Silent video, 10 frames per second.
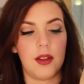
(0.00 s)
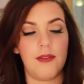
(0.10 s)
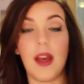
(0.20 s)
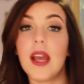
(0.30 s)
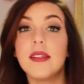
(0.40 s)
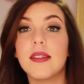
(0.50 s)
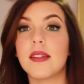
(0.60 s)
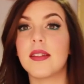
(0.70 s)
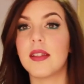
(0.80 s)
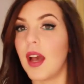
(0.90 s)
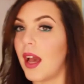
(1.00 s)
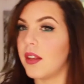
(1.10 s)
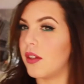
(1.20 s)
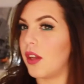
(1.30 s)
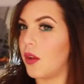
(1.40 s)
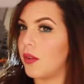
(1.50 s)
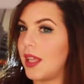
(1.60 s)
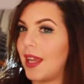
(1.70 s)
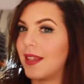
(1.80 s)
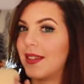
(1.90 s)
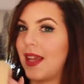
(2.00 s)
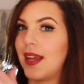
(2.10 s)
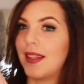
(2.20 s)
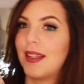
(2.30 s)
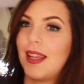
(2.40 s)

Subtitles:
vest. I don't know the exact